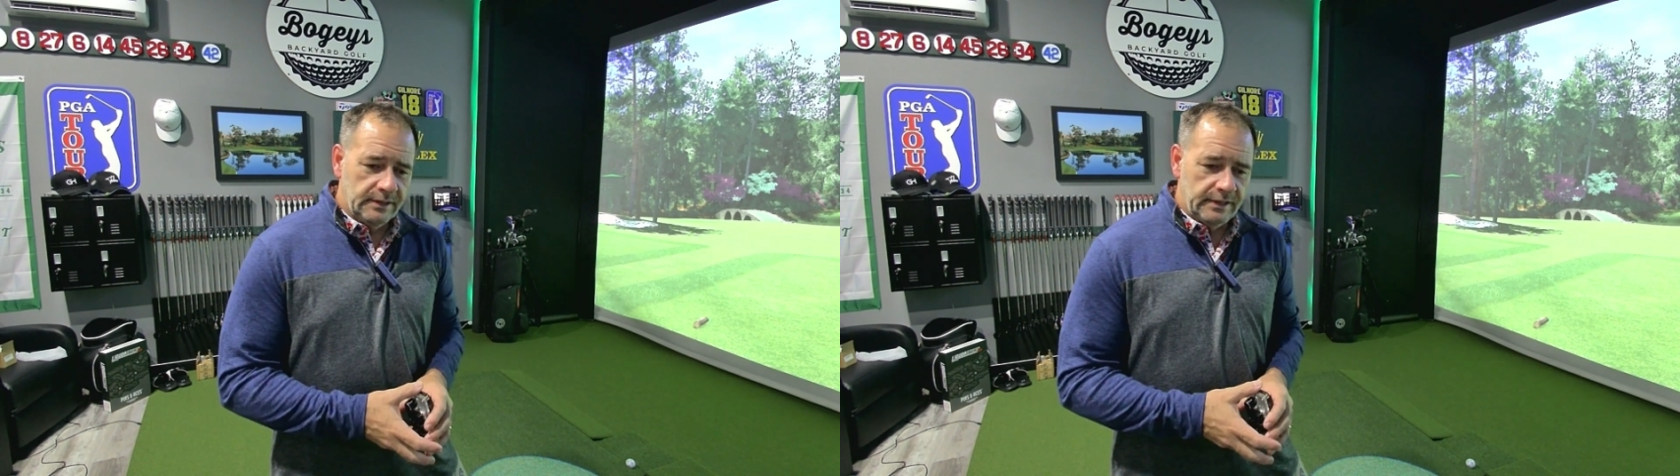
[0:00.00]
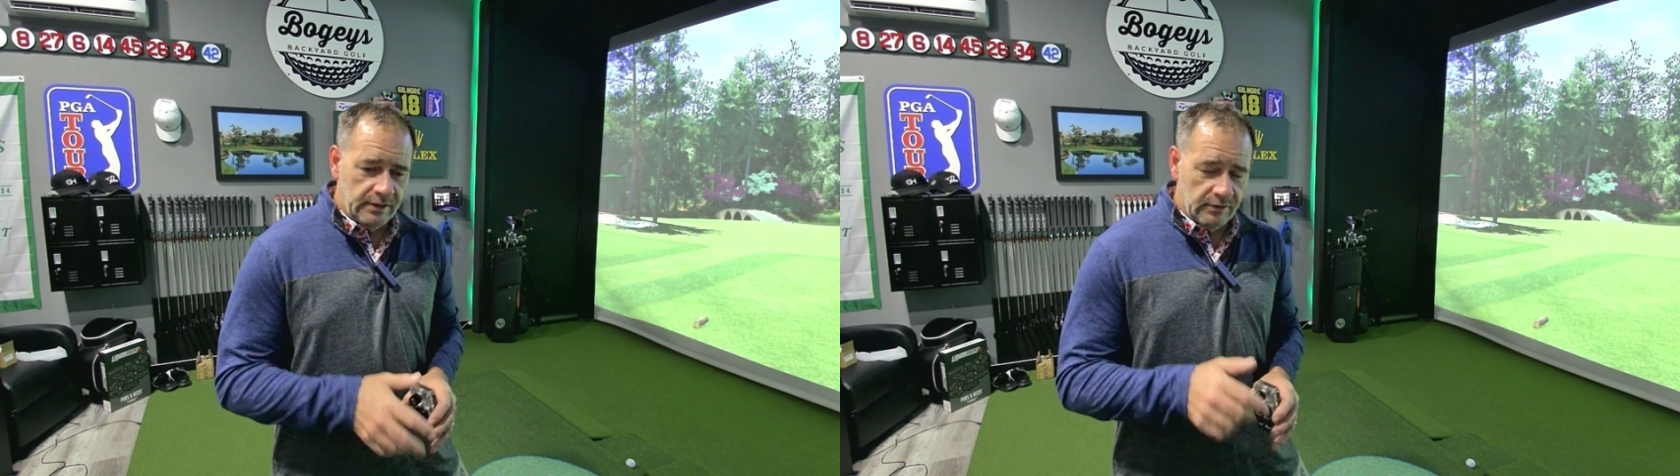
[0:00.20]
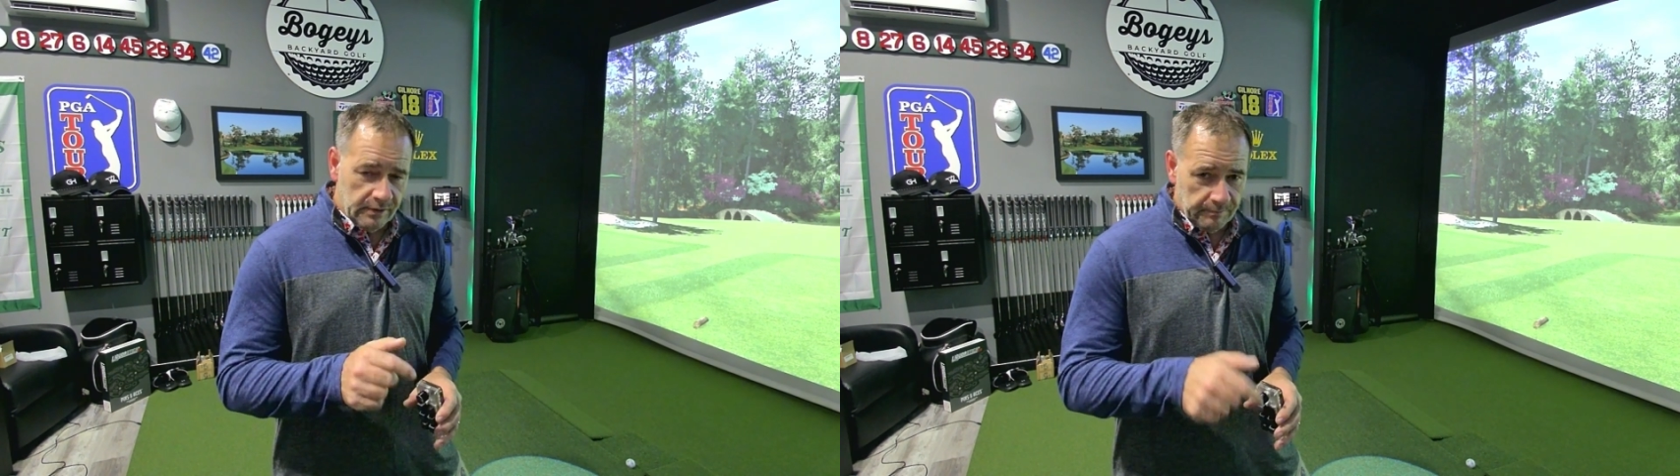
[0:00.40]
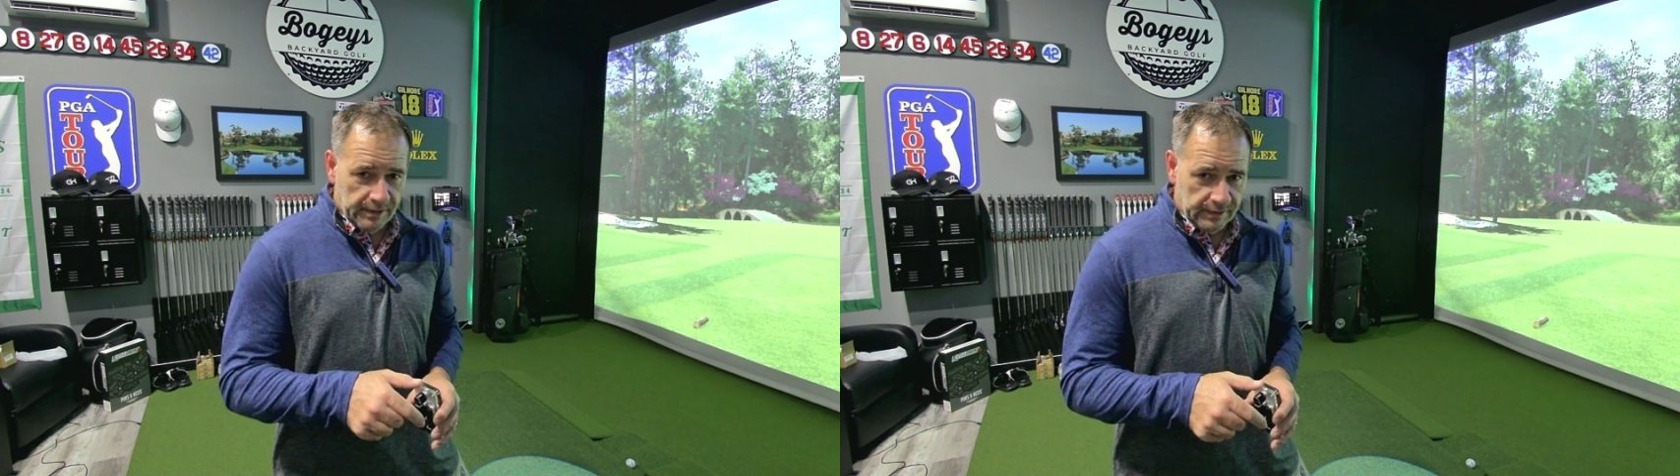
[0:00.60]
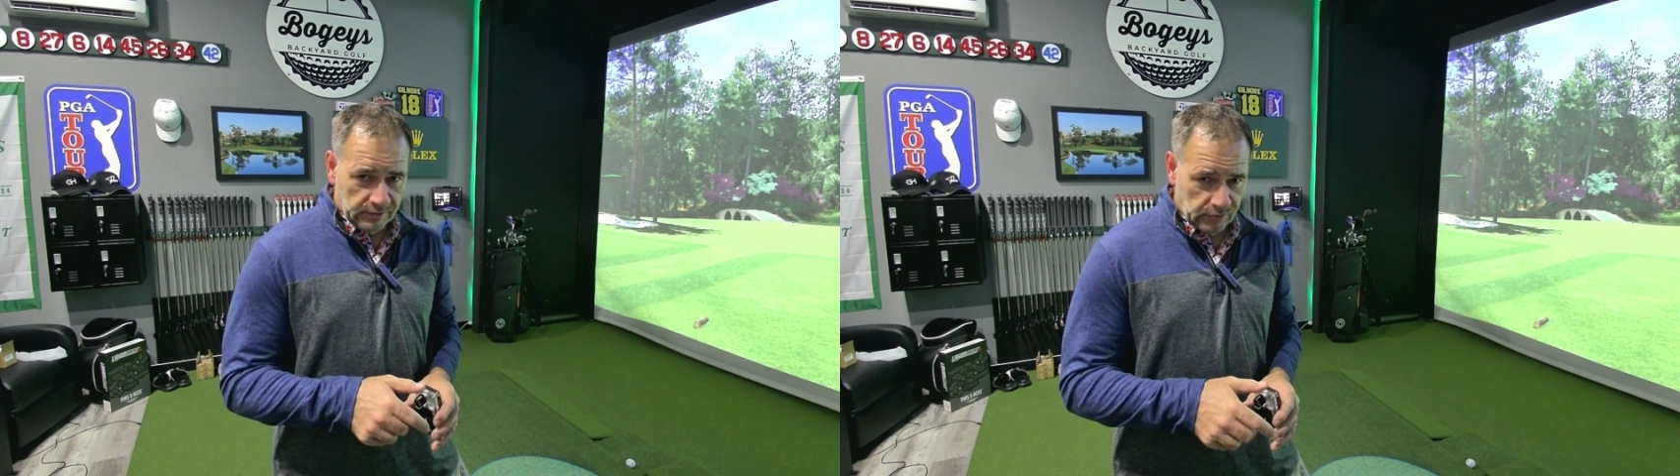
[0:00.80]
here in
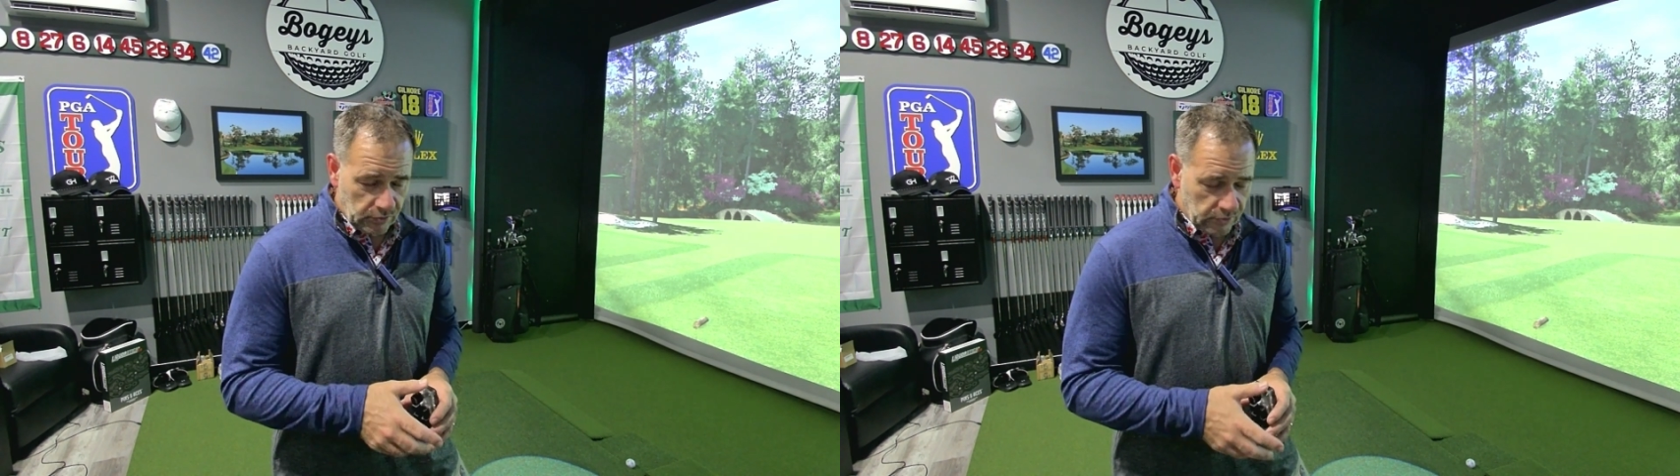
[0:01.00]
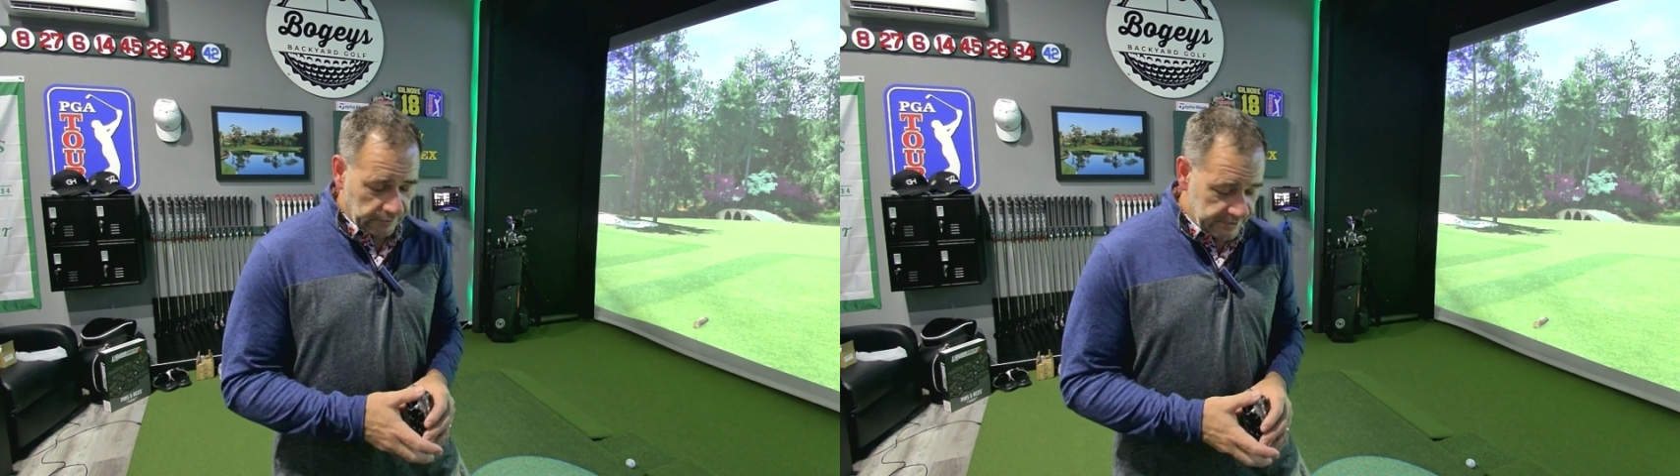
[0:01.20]
my local